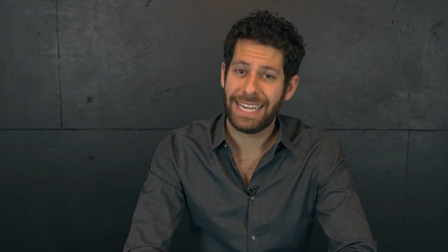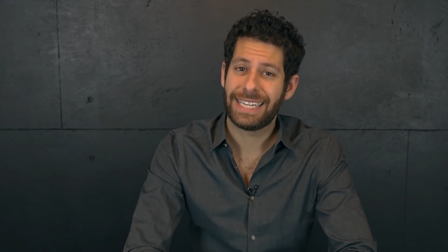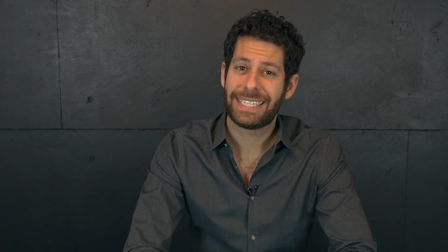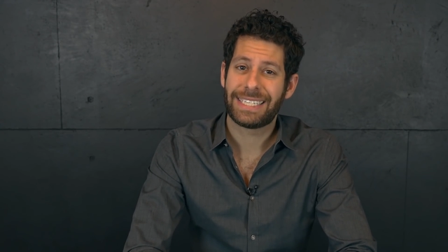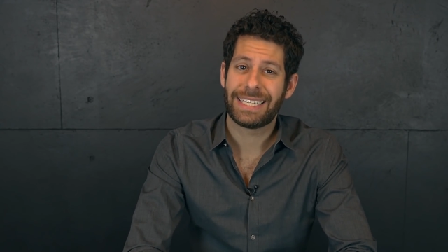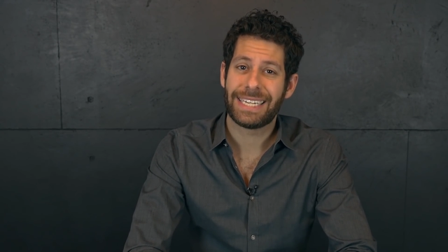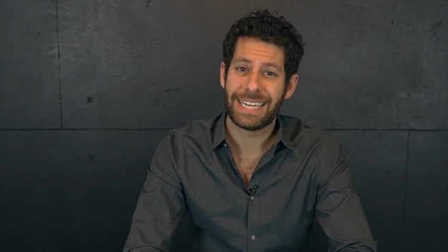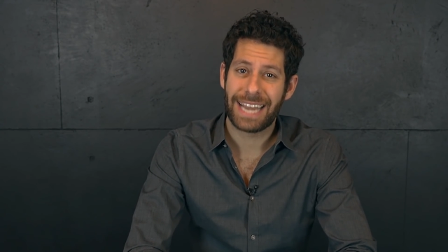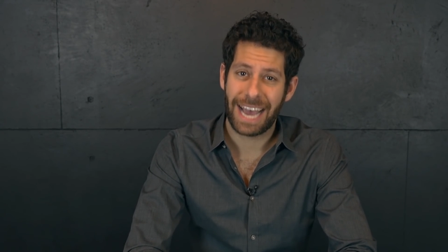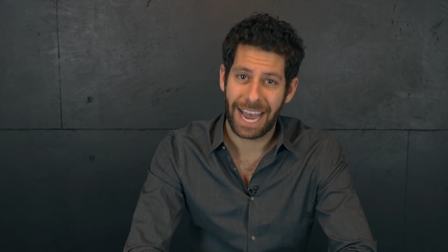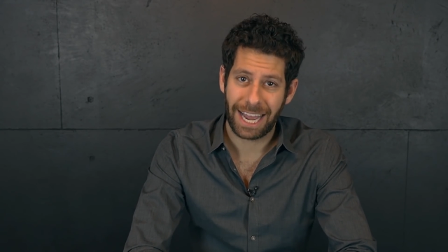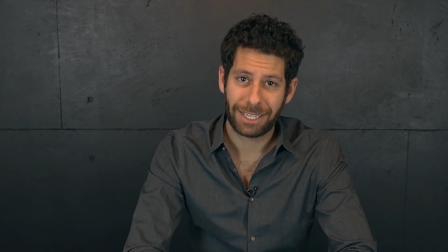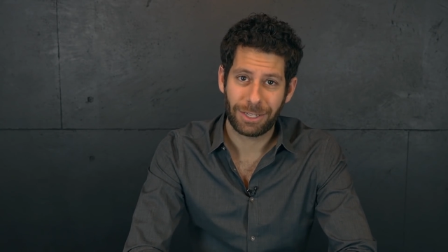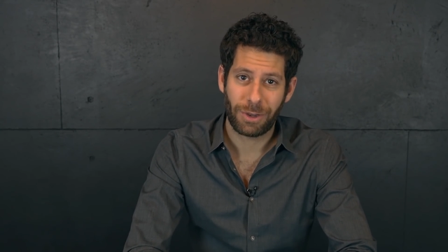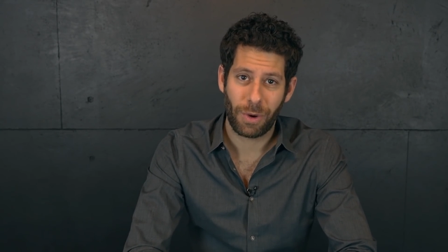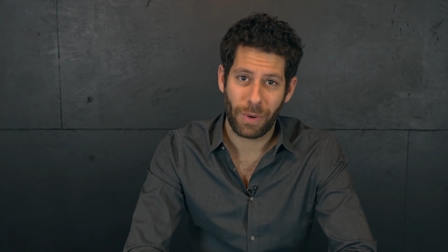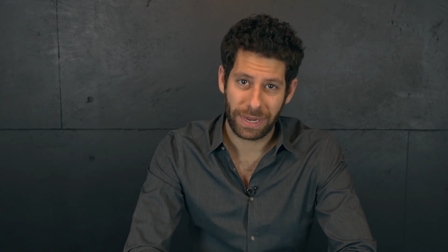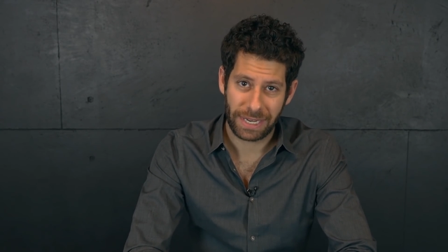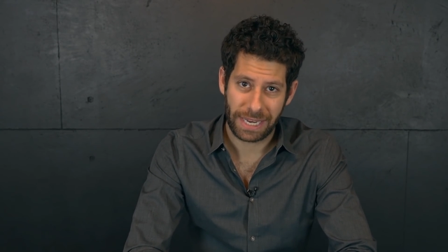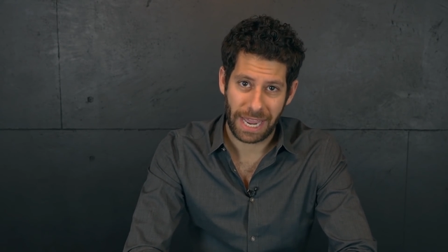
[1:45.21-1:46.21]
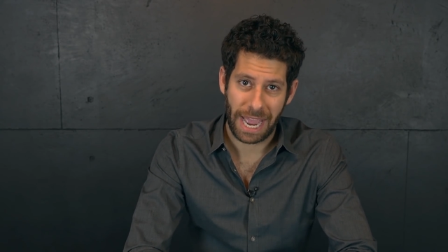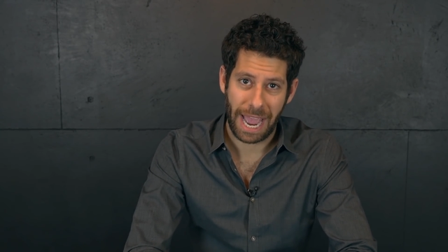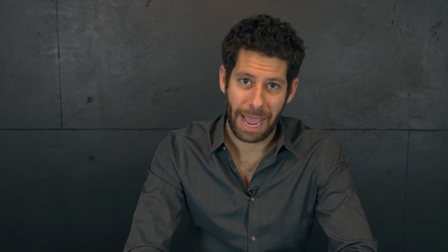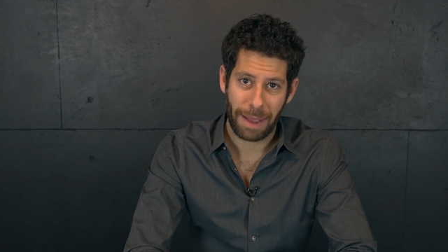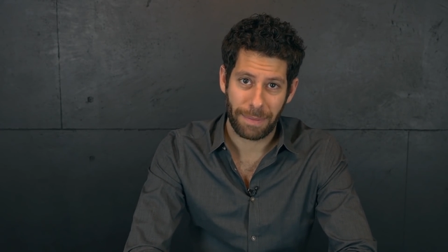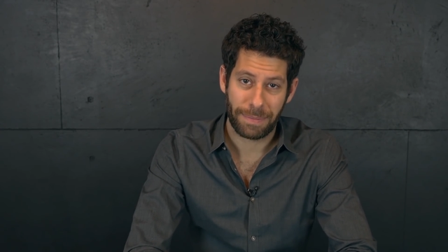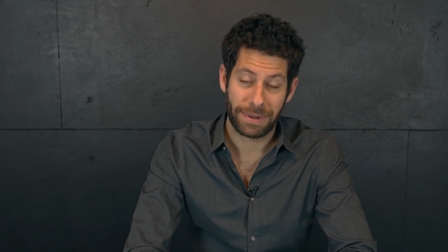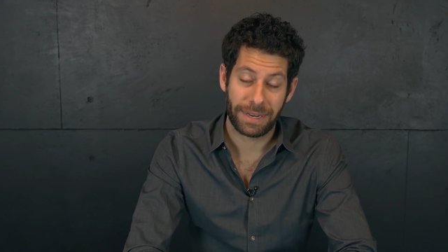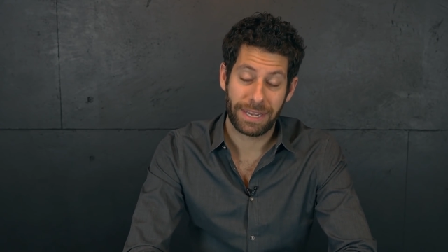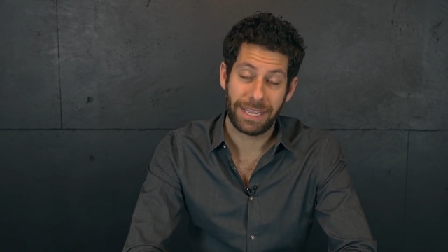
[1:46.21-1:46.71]
it's not going to
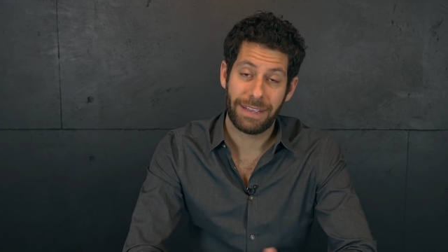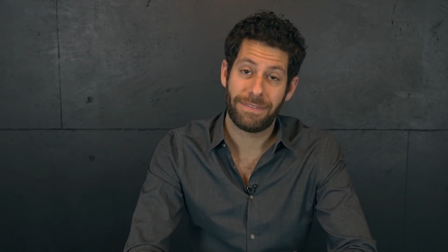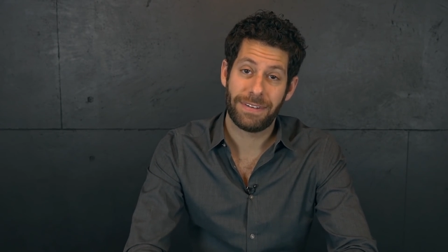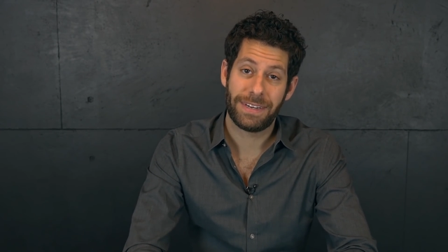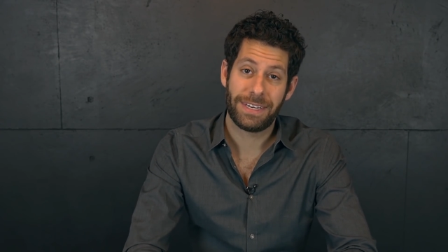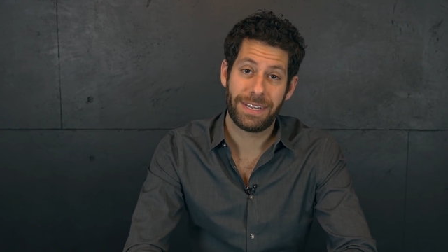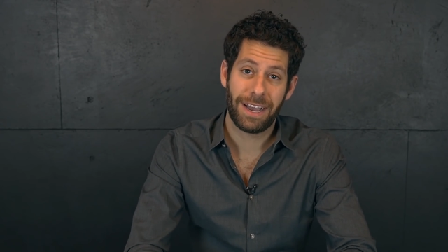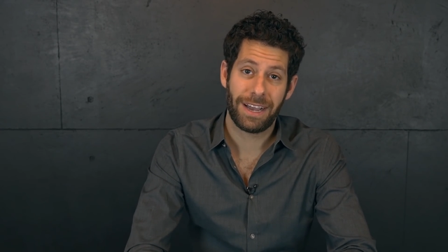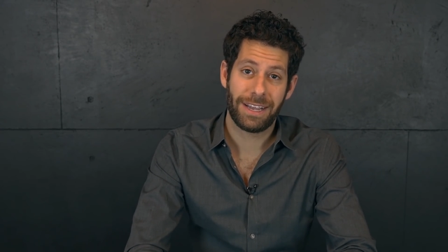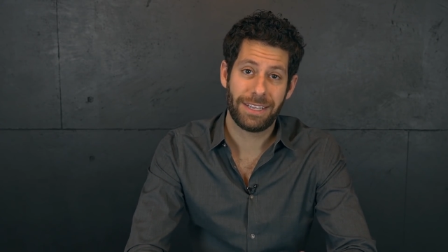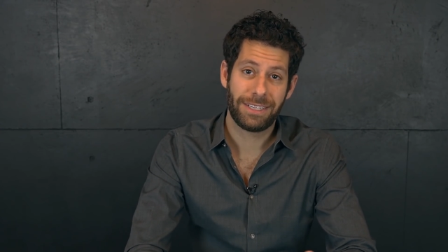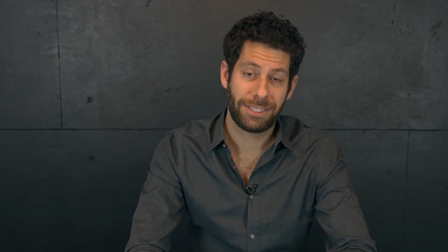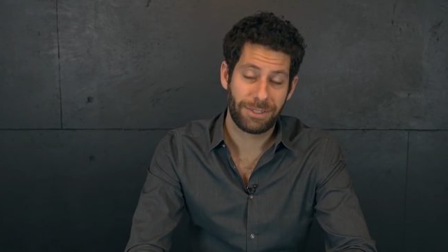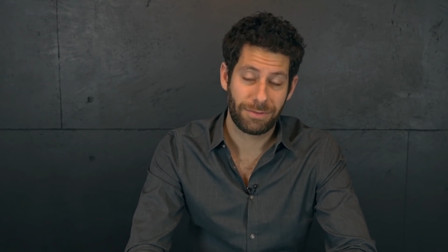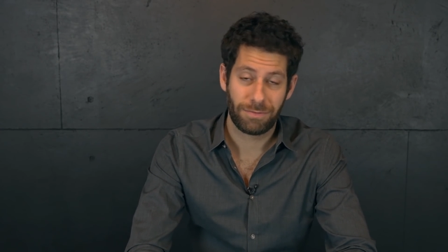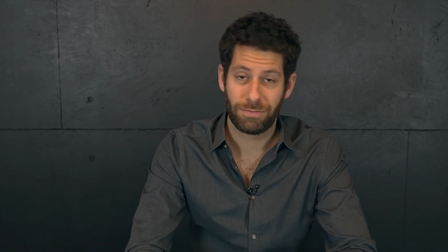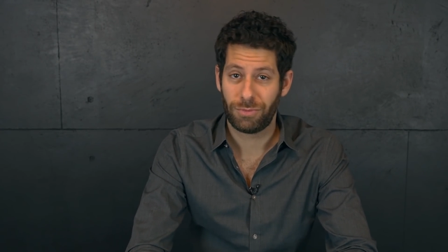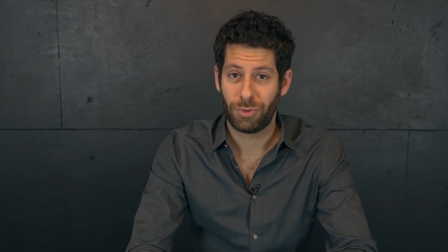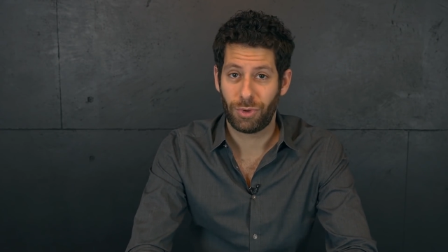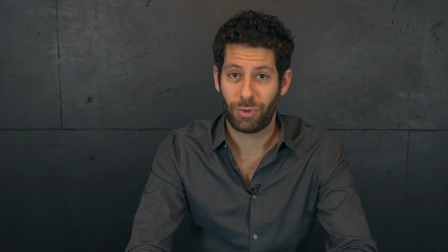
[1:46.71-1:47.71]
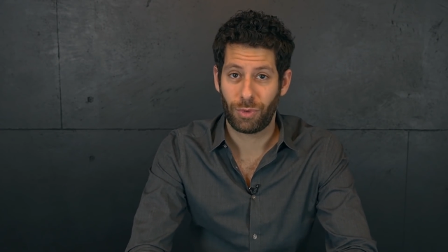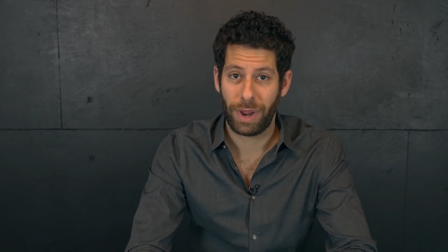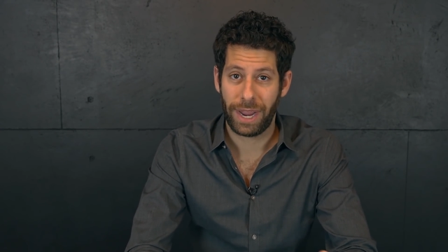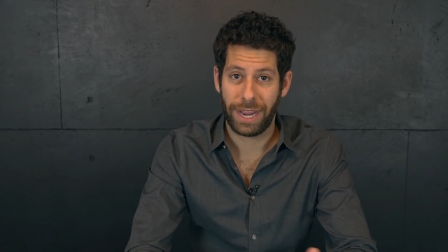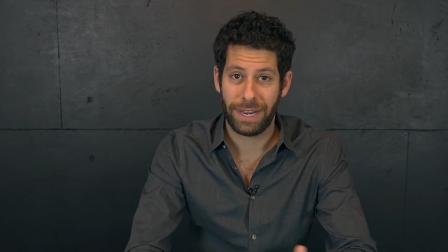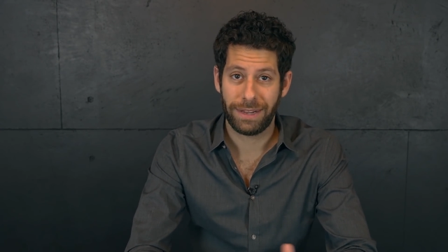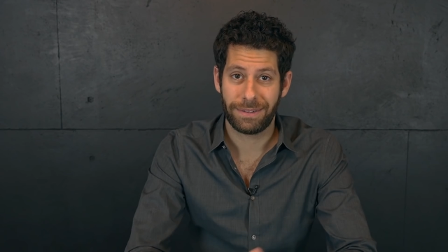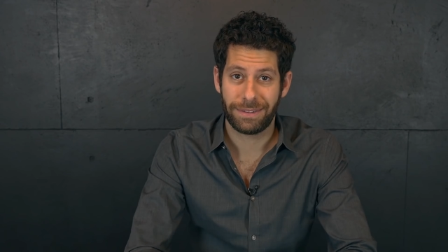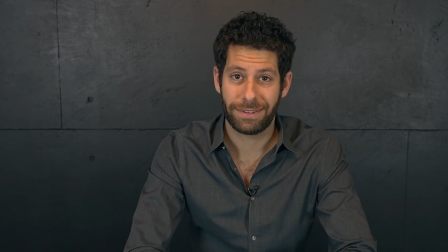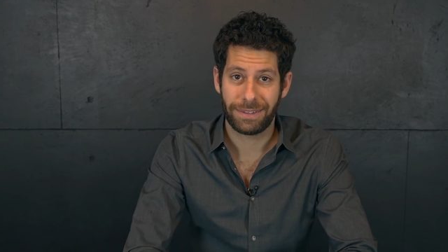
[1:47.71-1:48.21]
happen. If it does,
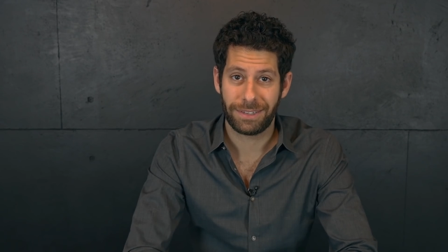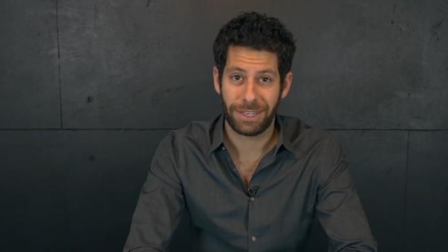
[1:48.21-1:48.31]
great.